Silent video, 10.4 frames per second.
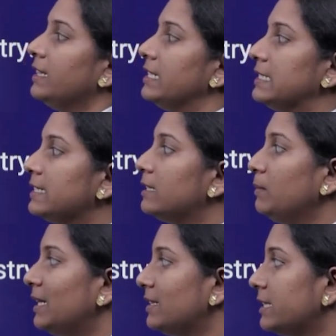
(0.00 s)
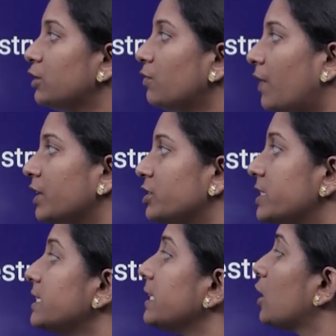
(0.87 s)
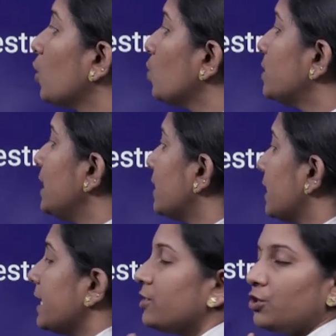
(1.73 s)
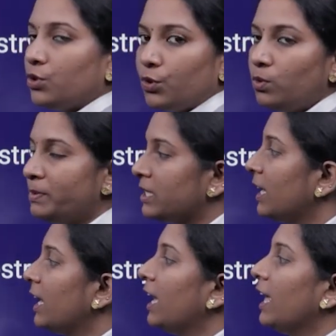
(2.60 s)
then dissimilar set of functions in closely related groups,